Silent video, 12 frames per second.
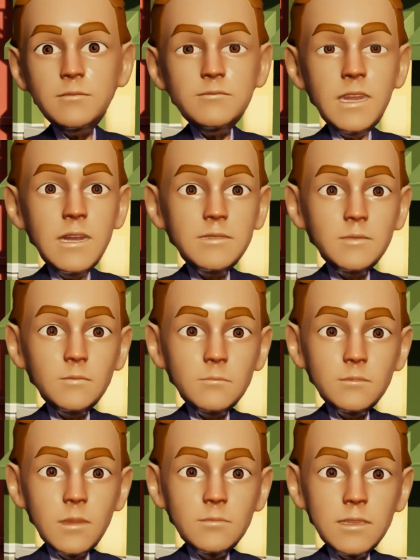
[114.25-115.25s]
The value of
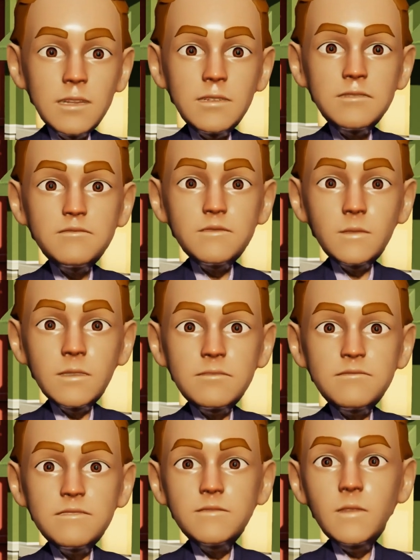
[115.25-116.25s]
a building in
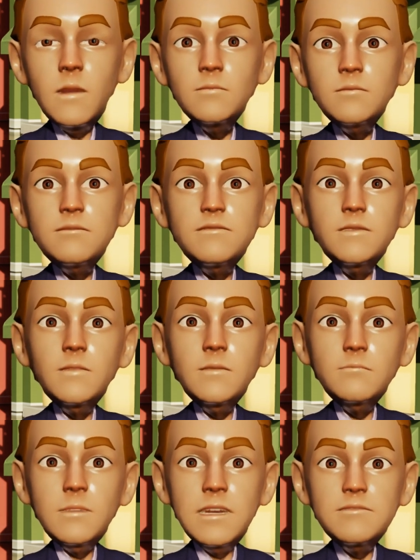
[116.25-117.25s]
insurance is often
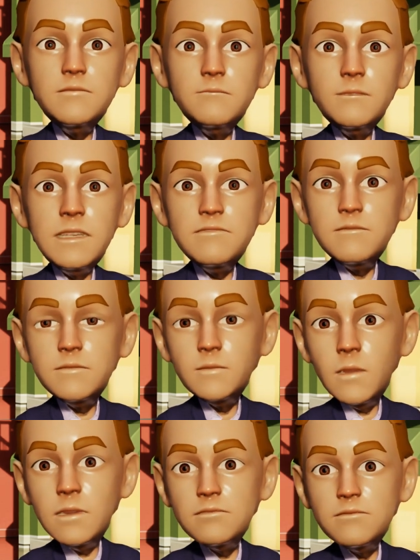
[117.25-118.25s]
determined by its replacement
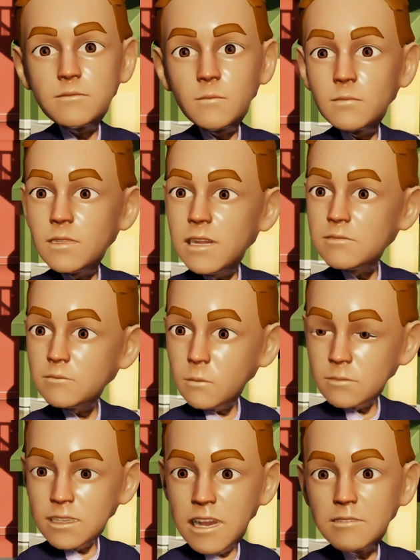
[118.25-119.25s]
cost, or
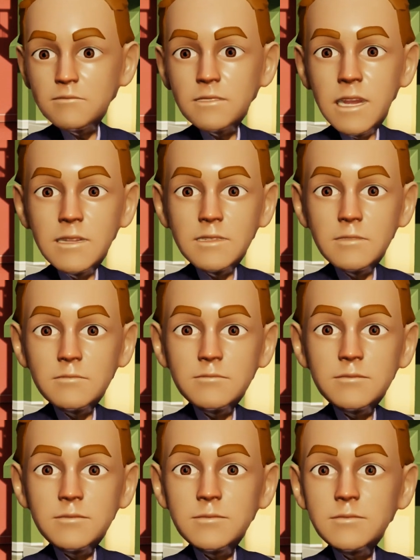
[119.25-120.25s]
actual cash value.
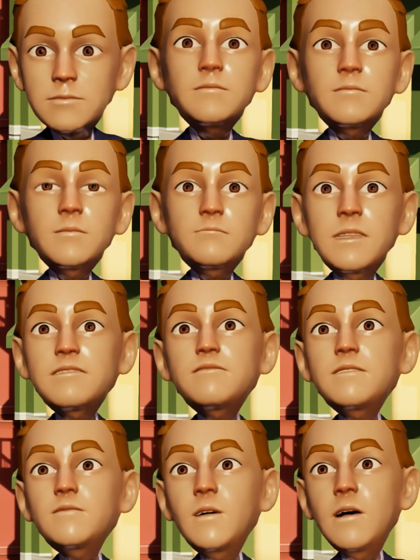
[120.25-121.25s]

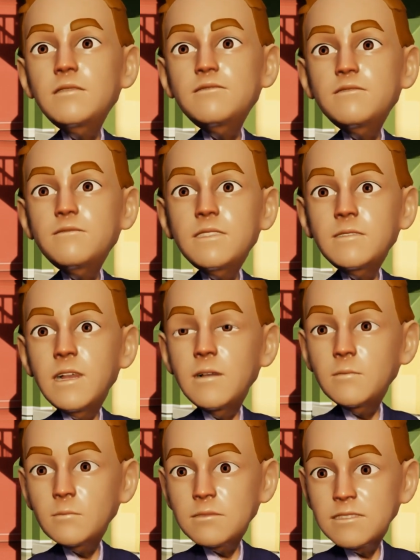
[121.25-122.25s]
Replacement cost is the
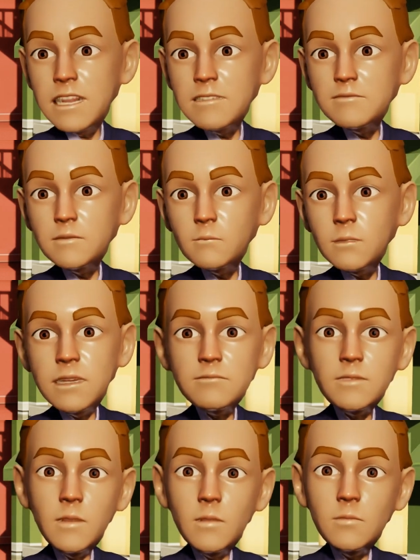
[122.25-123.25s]
amount it would take to
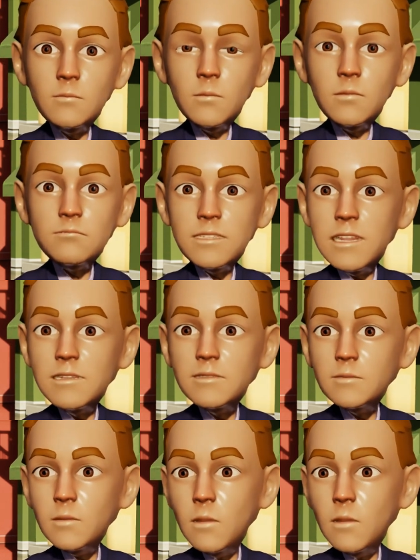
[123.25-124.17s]
rebuild or repair your